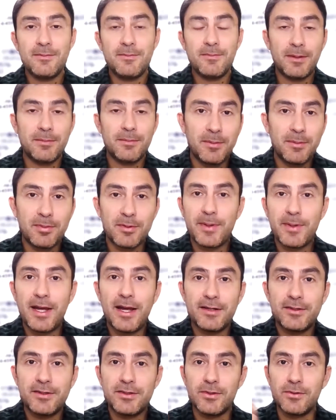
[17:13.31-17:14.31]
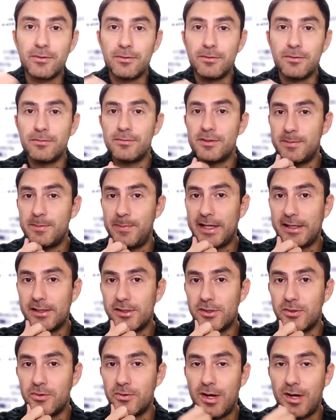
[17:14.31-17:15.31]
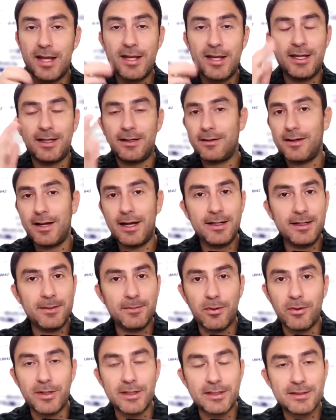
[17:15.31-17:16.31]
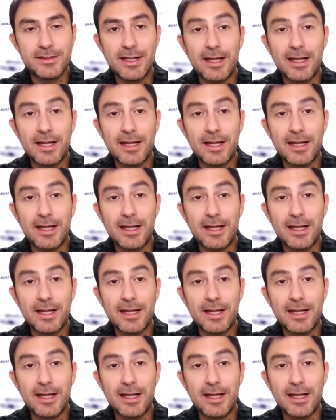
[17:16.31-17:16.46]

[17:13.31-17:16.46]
but be prepared to speak to any points.